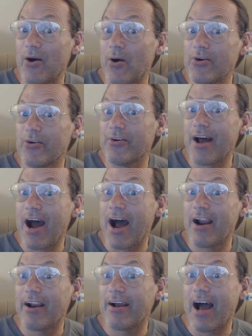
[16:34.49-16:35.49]
I know you're
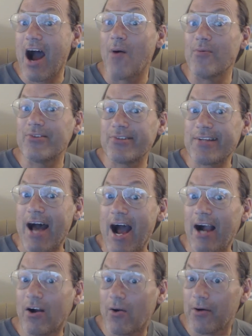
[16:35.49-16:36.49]
not out of
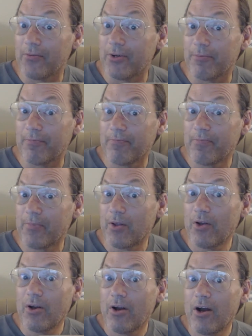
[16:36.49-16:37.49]
stock on them.
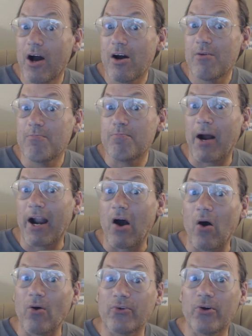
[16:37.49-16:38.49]

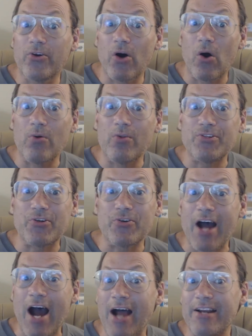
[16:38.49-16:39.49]
But I also know that
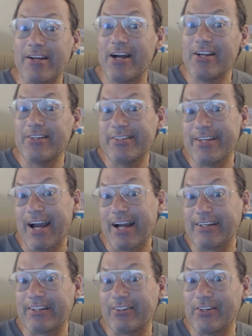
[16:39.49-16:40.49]
you're not
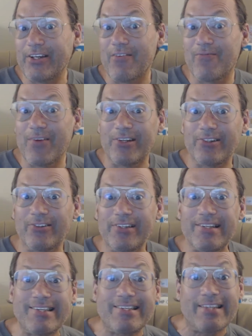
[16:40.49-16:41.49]
technically
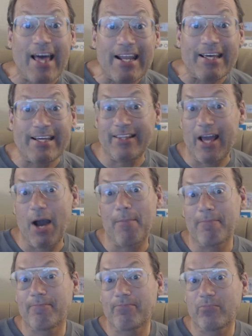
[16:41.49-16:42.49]
officially selling
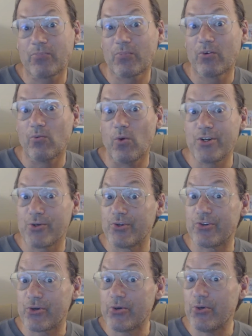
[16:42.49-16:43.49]
them, which
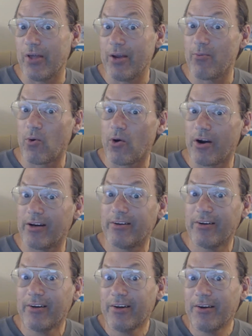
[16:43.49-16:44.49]
was true. They weren't,
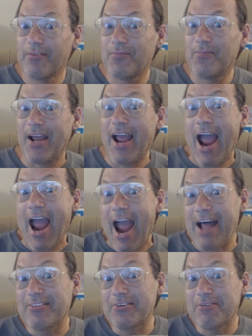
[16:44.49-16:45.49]
they
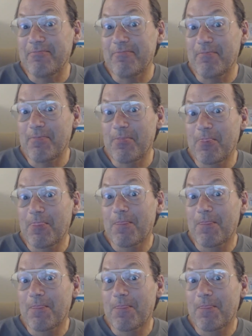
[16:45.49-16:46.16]
had them.